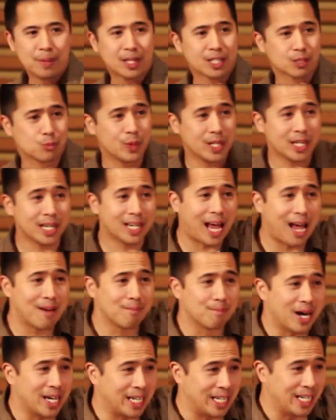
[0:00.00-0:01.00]
because we didn't
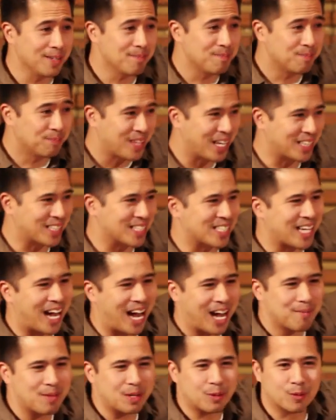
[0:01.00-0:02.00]
have money at the
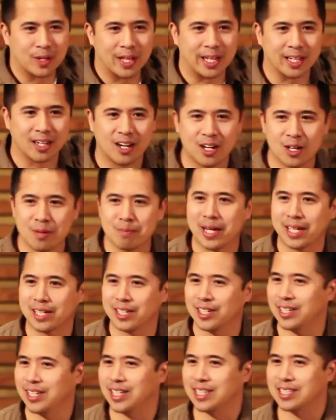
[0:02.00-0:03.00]
time, and we we're like, oh my
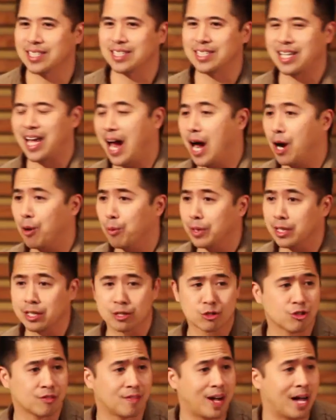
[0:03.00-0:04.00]
goodness, how are we
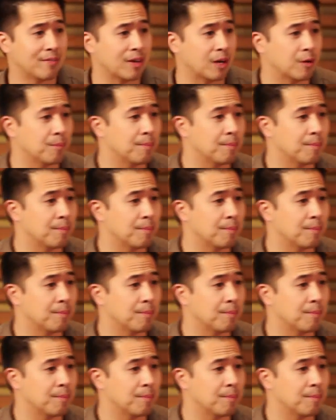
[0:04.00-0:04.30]
going to survive?